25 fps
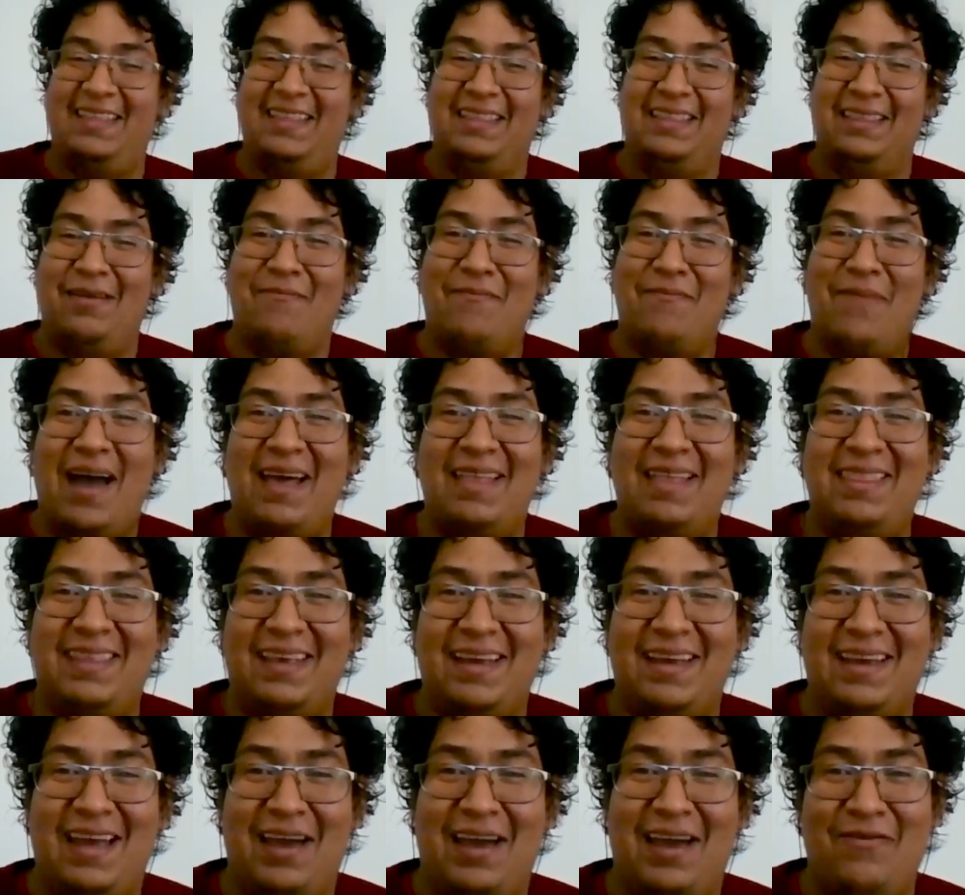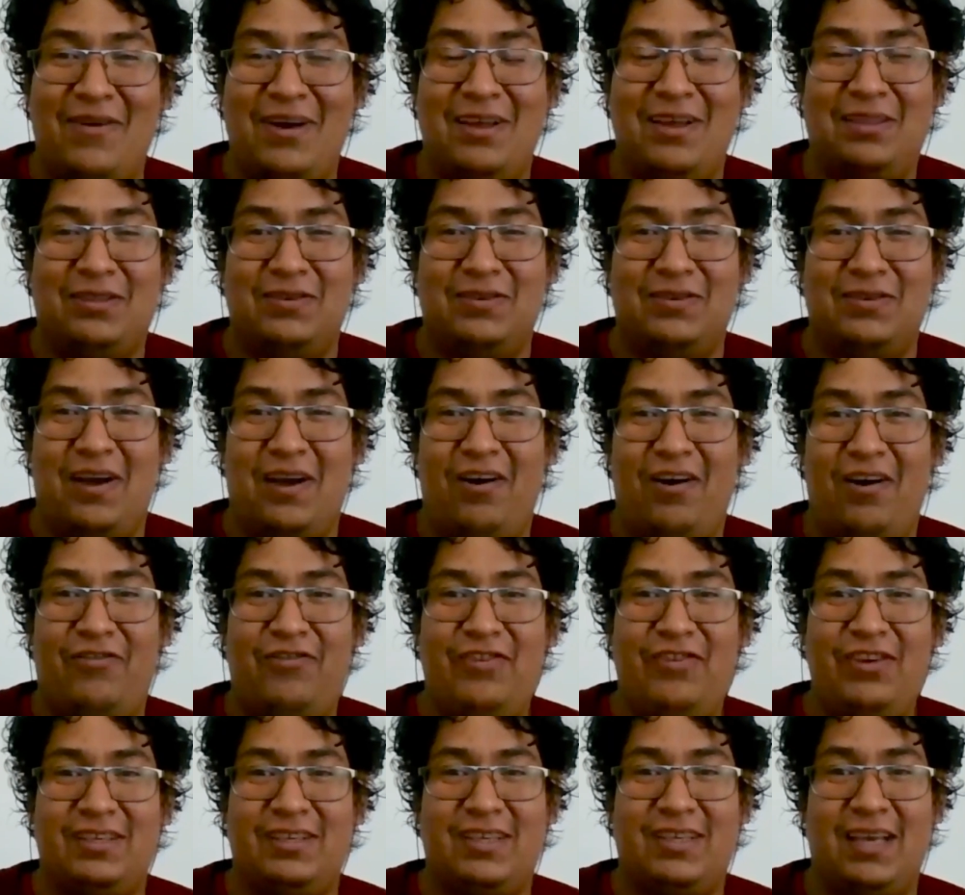The Monday I went to the
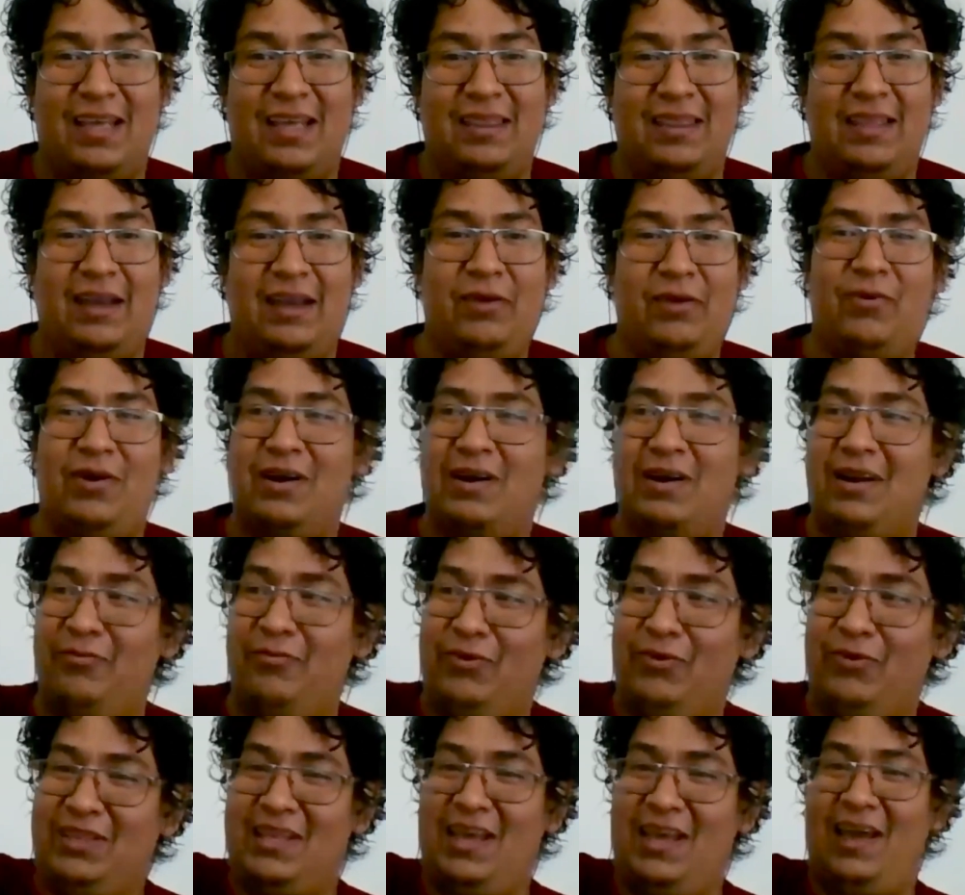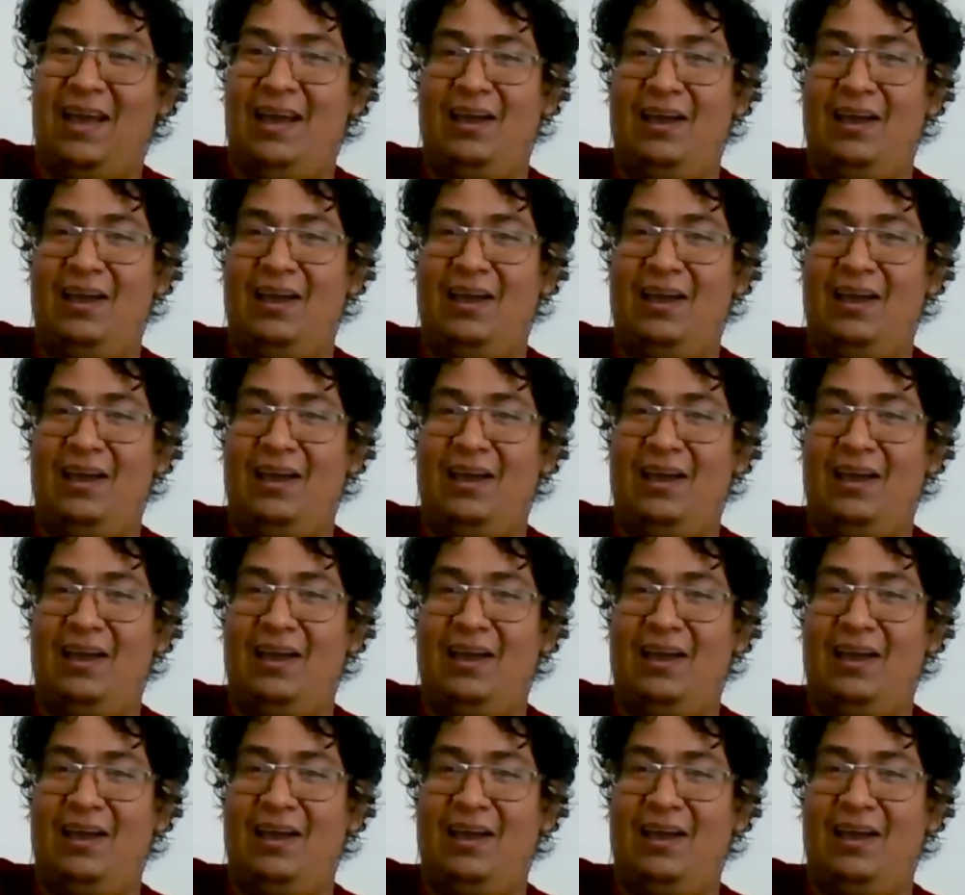office and they were with a